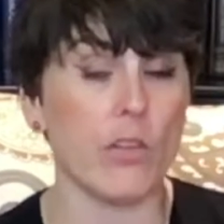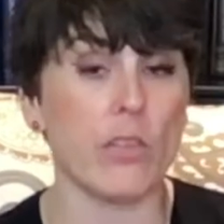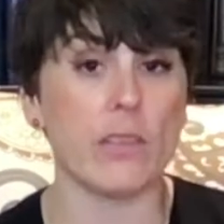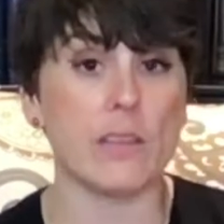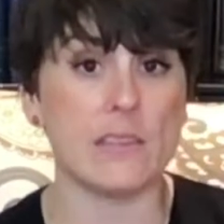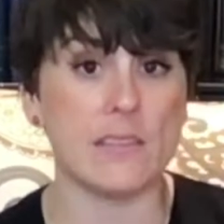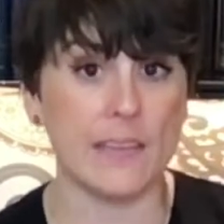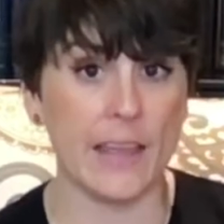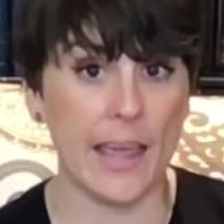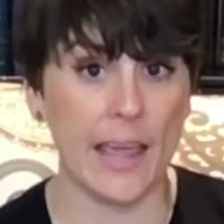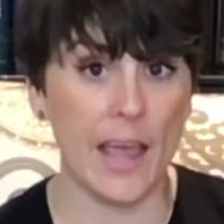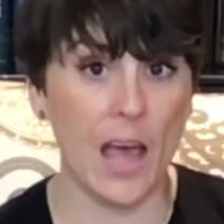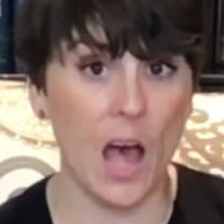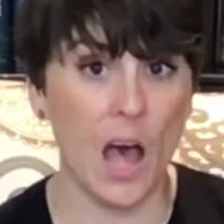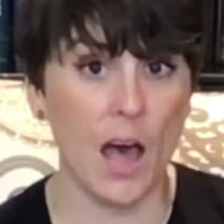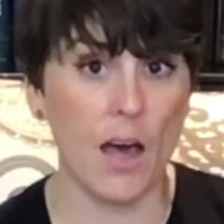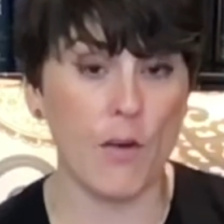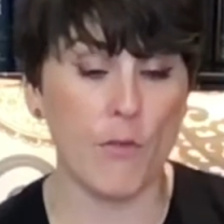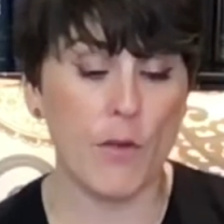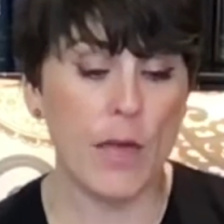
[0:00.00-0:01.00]
the day
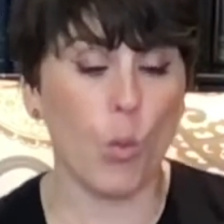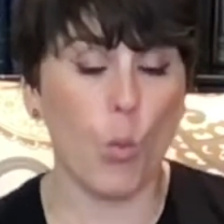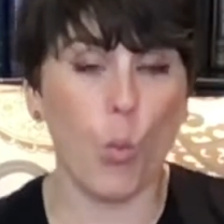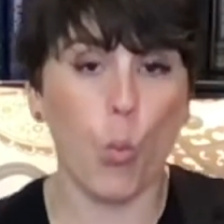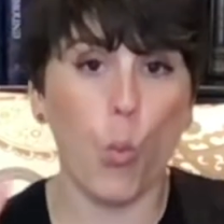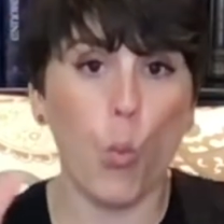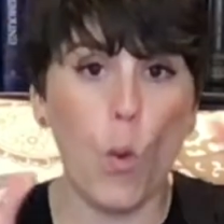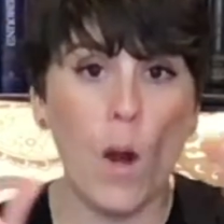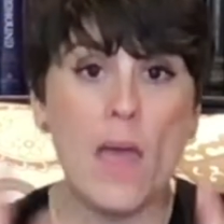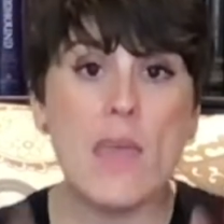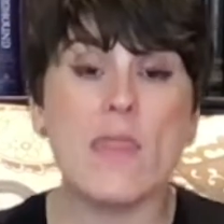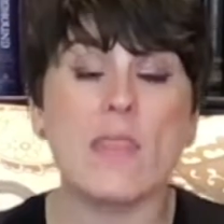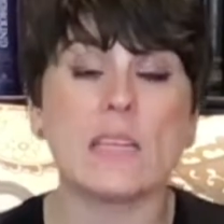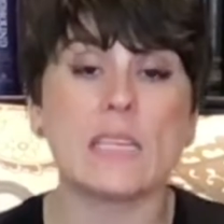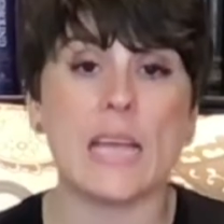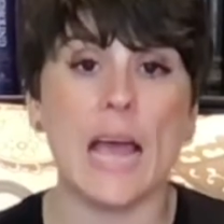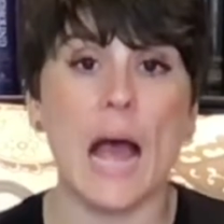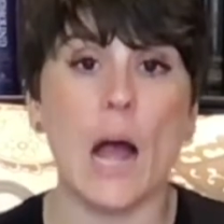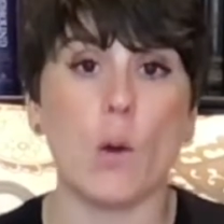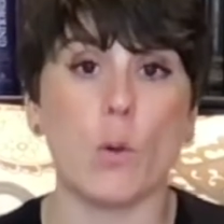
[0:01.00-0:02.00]
of, when the
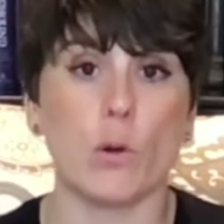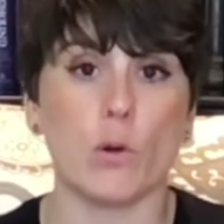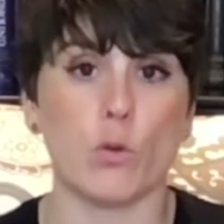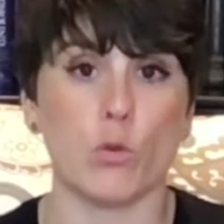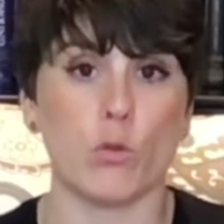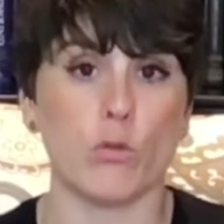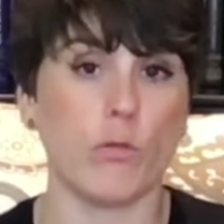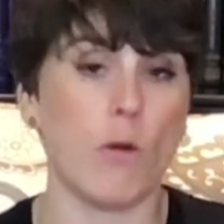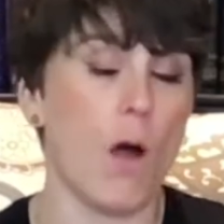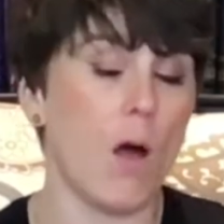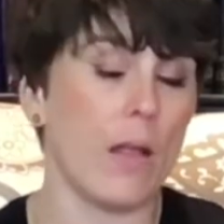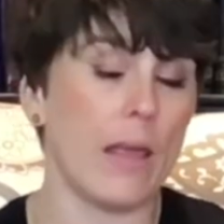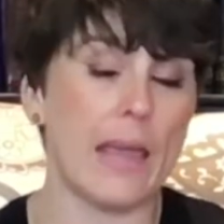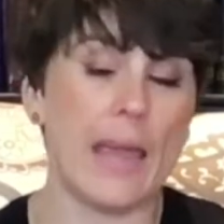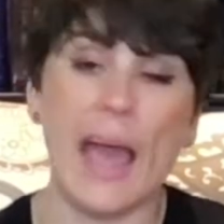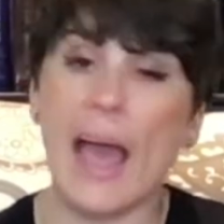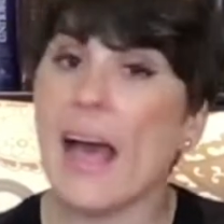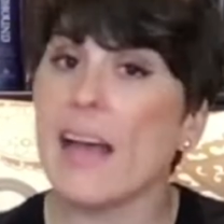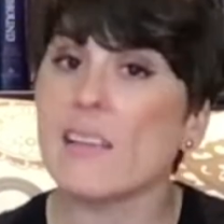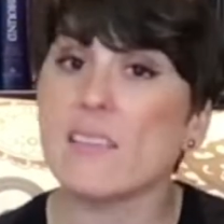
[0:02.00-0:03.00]
towers were falling,
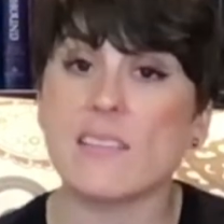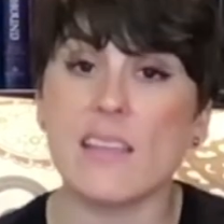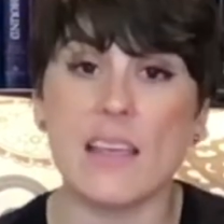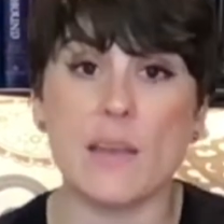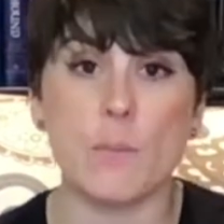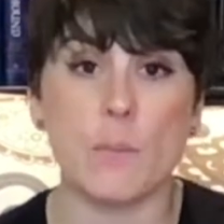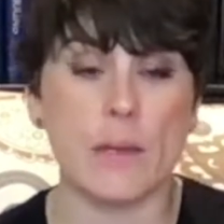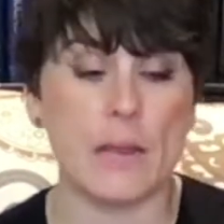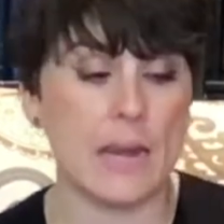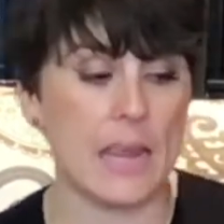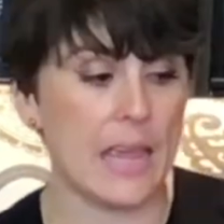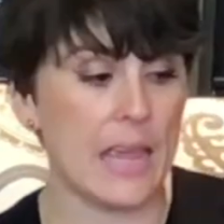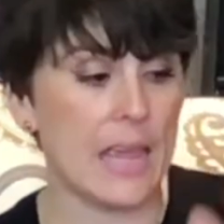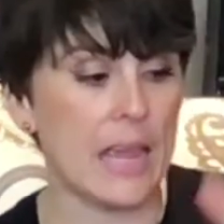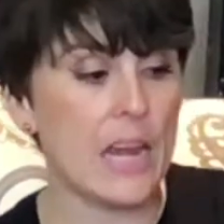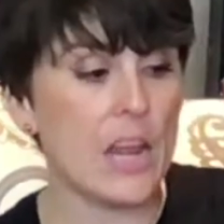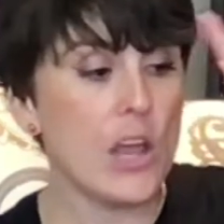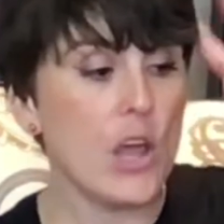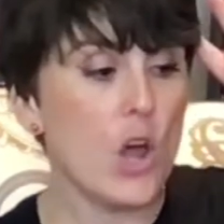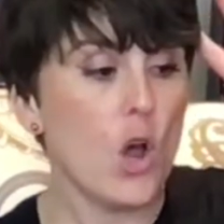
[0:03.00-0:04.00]
as they'd been hit.